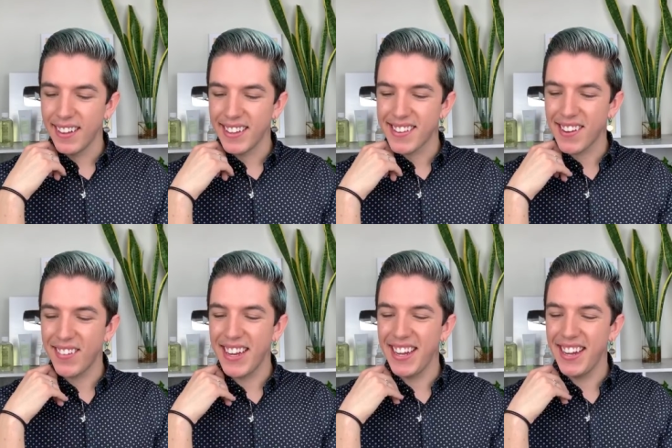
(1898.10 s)
So
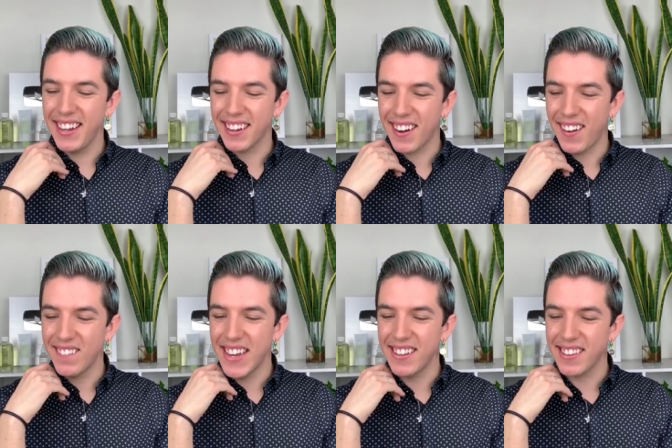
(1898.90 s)
many
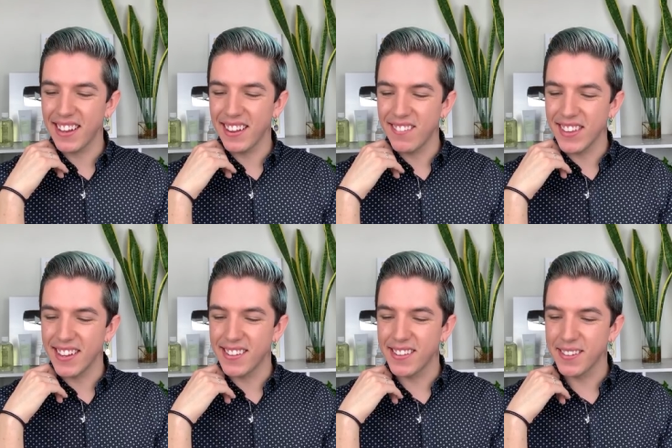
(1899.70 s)
comments, I love
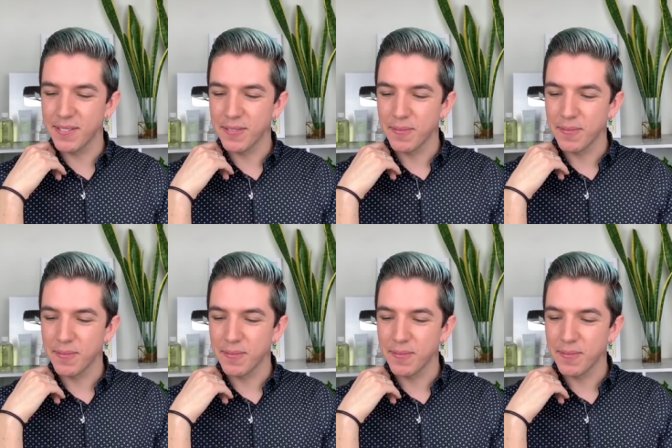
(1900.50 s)
this.